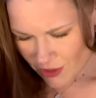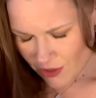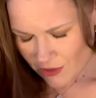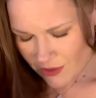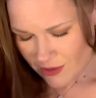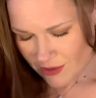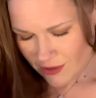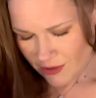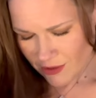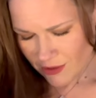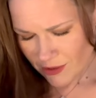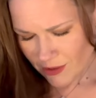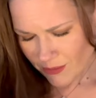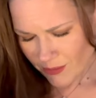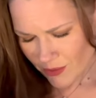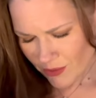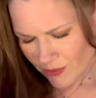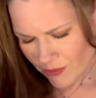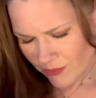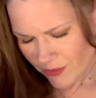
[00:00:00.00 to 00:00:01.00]
Stop.
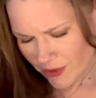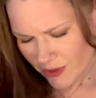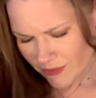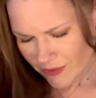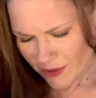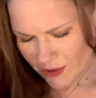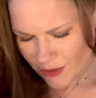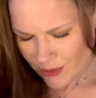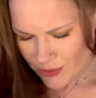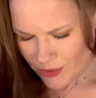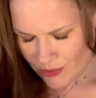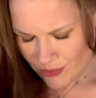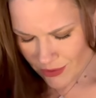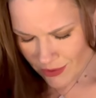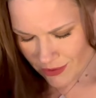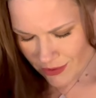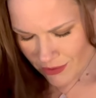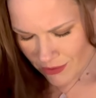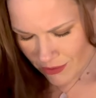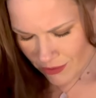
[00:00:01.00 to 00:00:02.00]
Oh, Five of Cups. Oh,
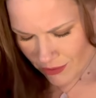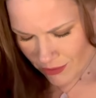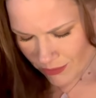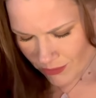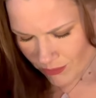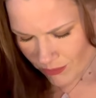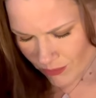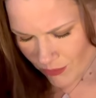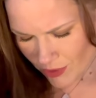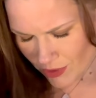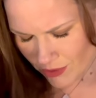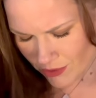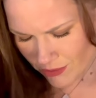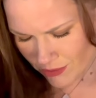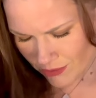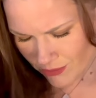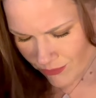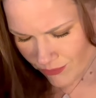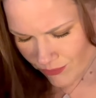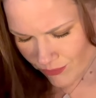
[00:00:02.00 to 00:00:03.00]
stop.
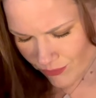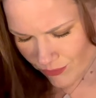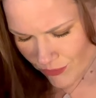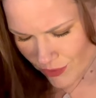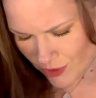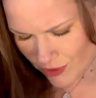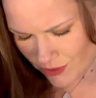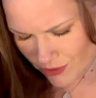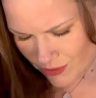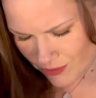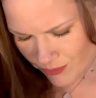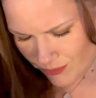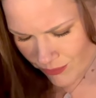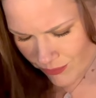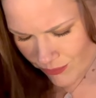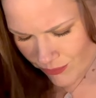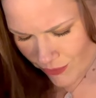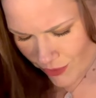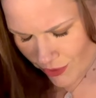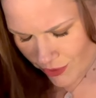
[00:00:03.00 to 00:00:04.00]
Yum, yum,
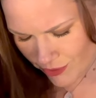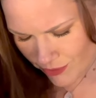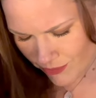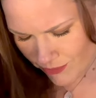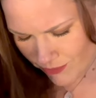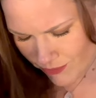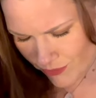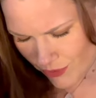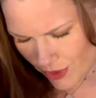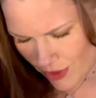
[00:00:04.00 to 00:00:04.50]
yum.